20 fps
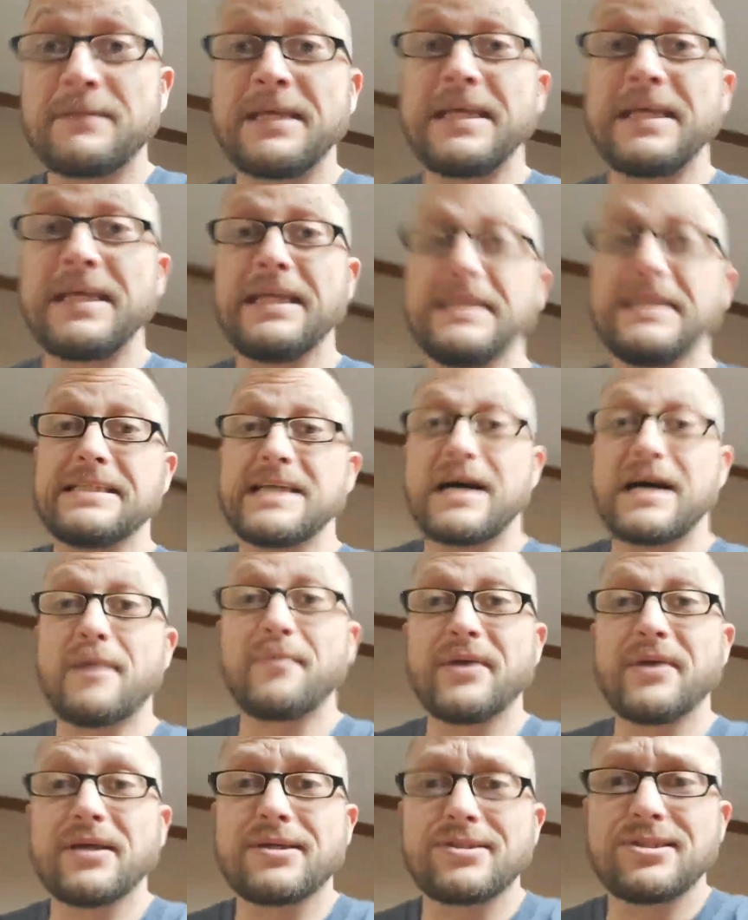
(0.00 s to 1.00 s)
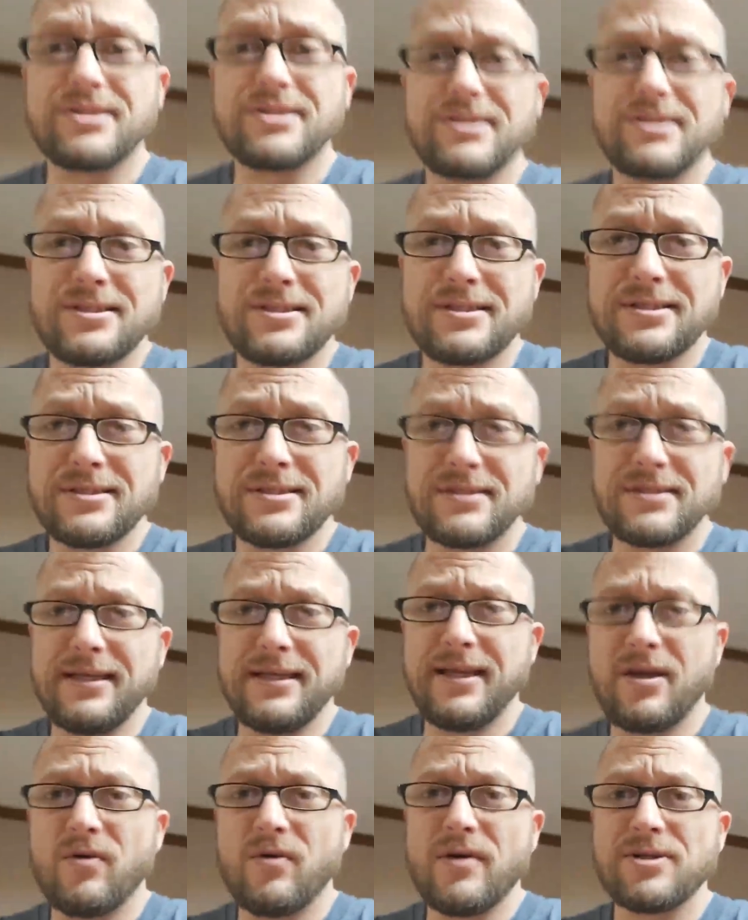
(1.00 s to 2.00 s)
any topics,
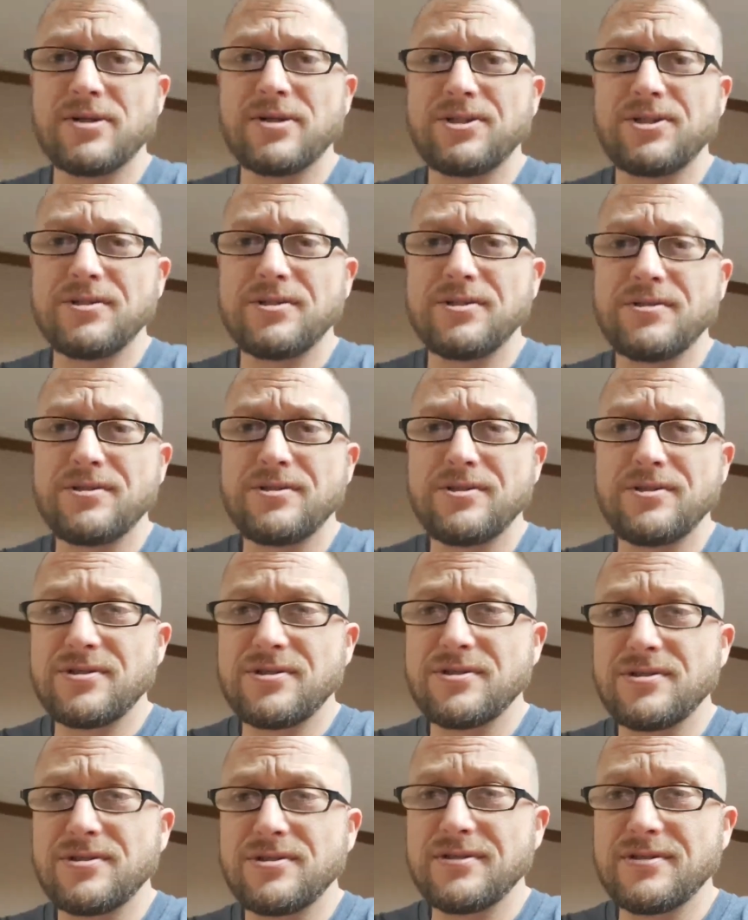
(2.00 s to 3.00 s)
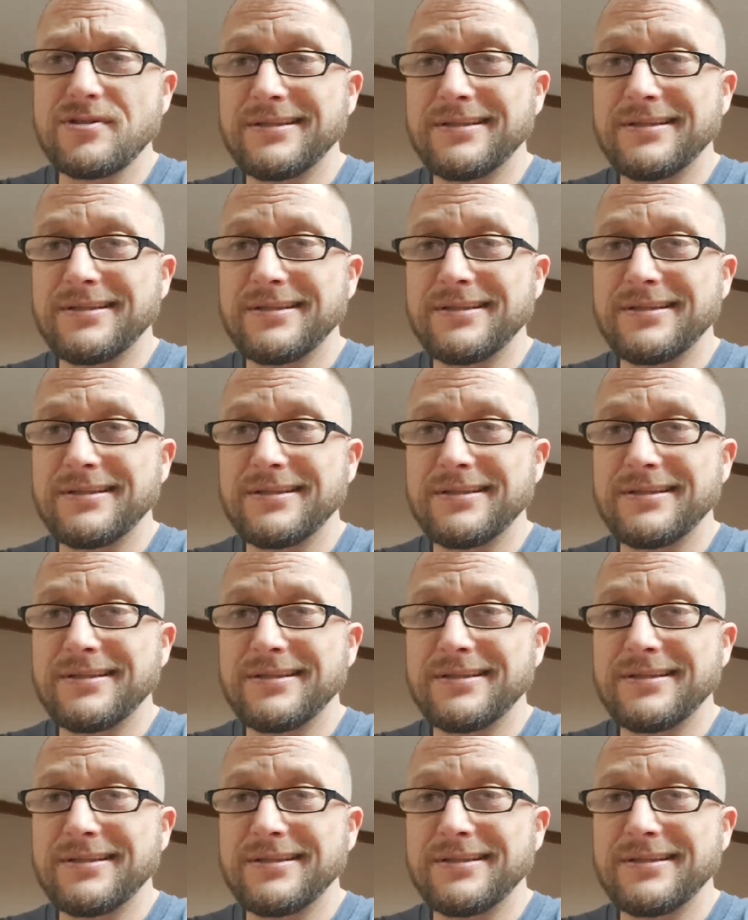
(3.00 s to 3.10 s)
any questions,